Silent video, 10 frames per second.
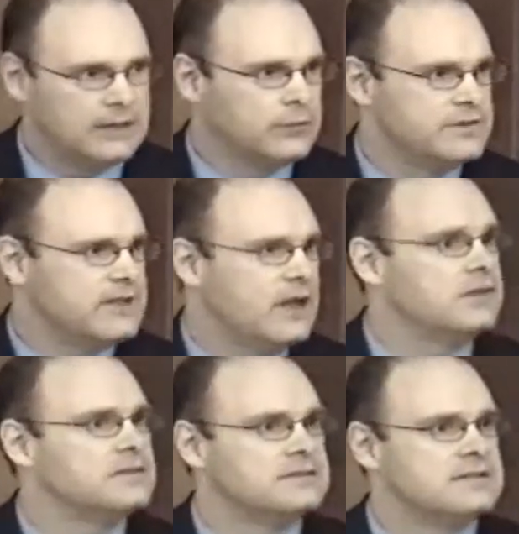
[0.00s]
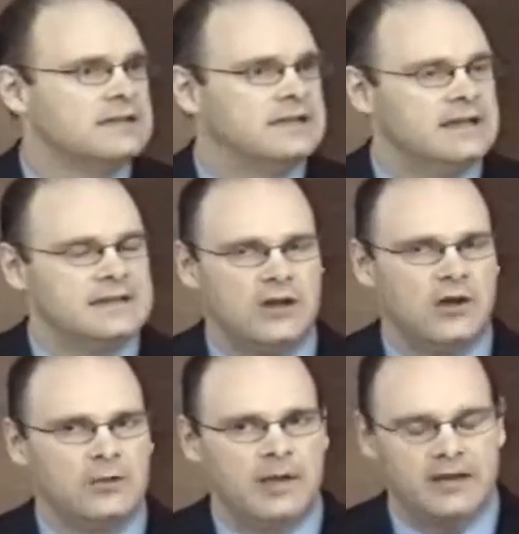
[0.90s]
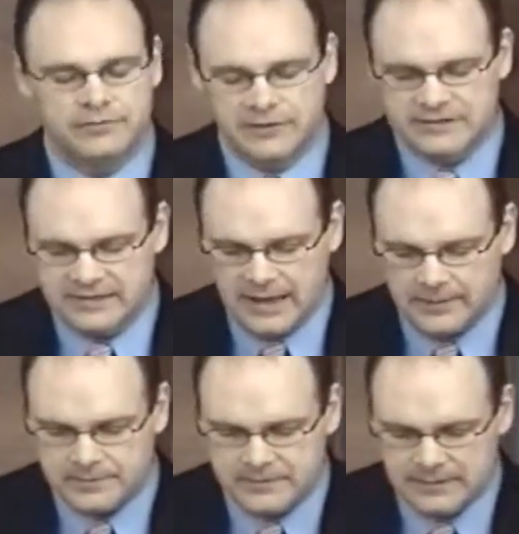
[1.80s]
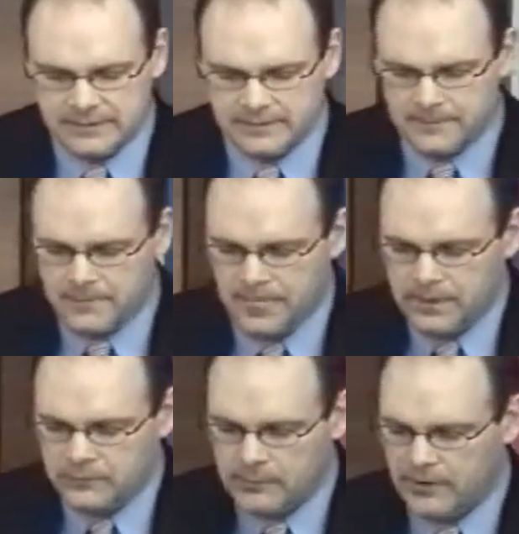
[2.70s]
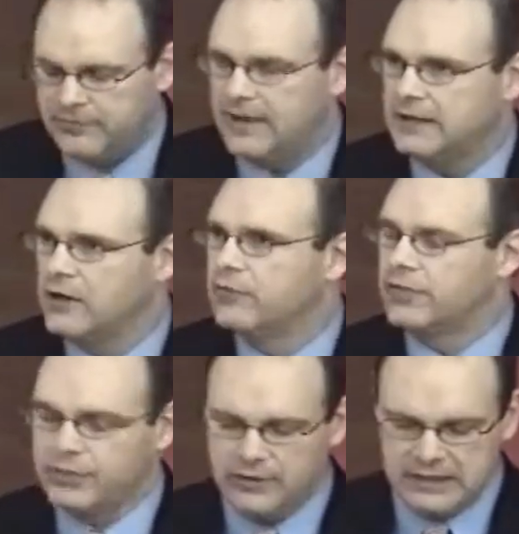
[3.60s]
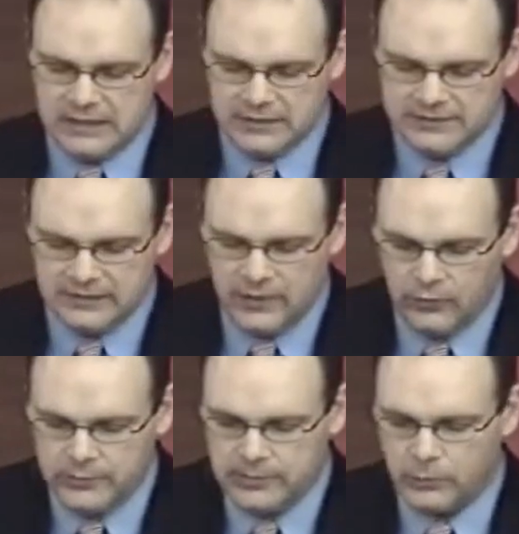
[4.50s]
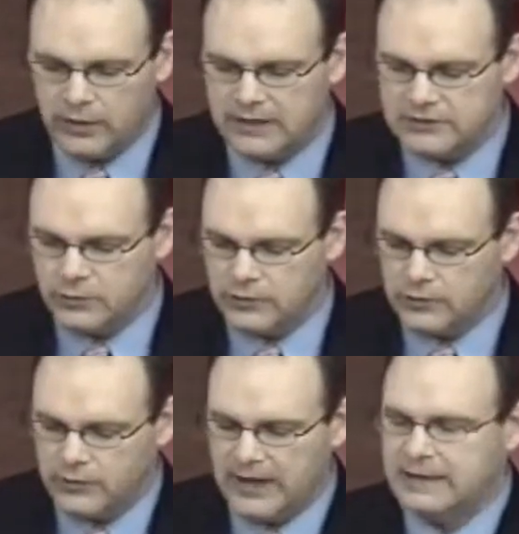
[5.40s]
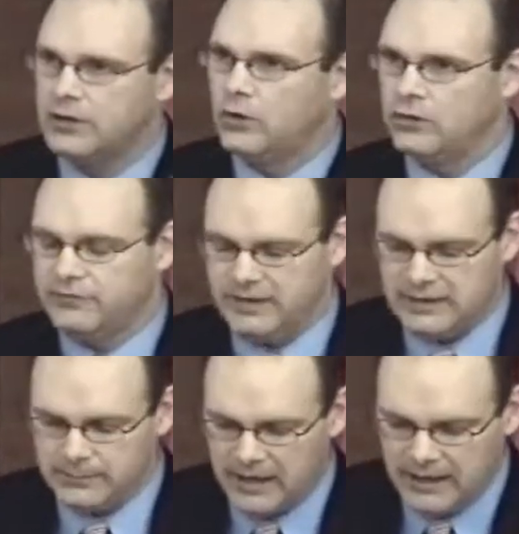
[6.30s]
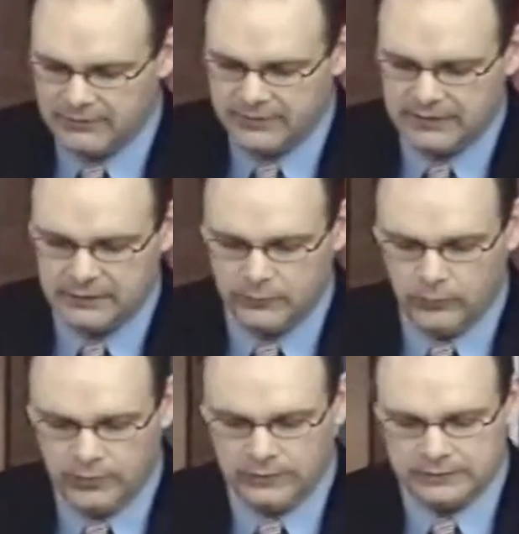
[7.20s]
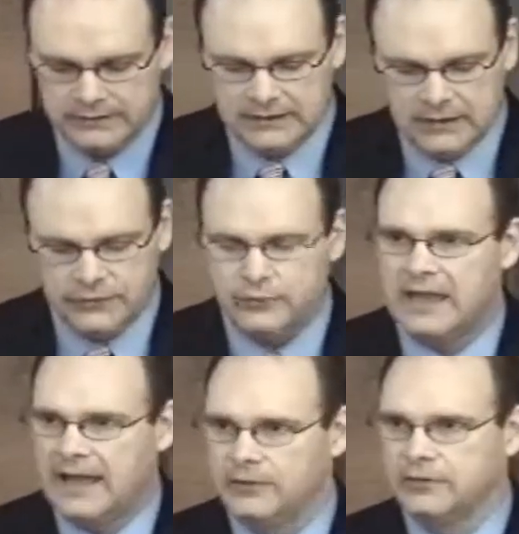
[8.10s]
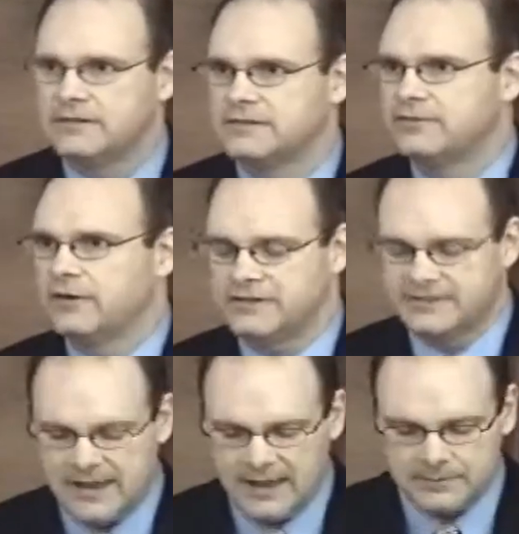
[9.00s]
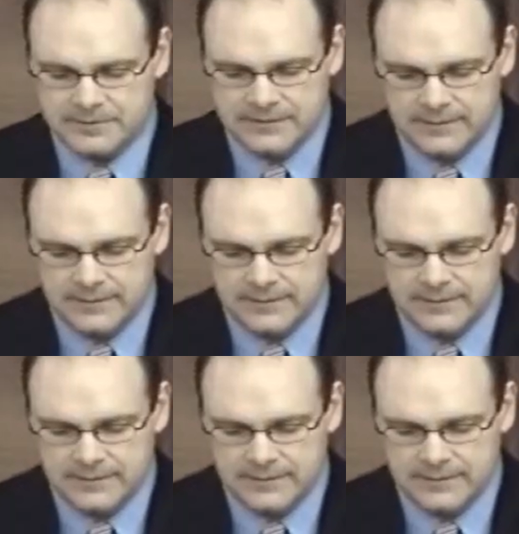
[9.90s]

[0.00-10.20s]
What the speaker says: Our Results is all about first steps. From our founding over 30 years ago, we've been working toward a grand goal of ending poverty in the world through countless first steps.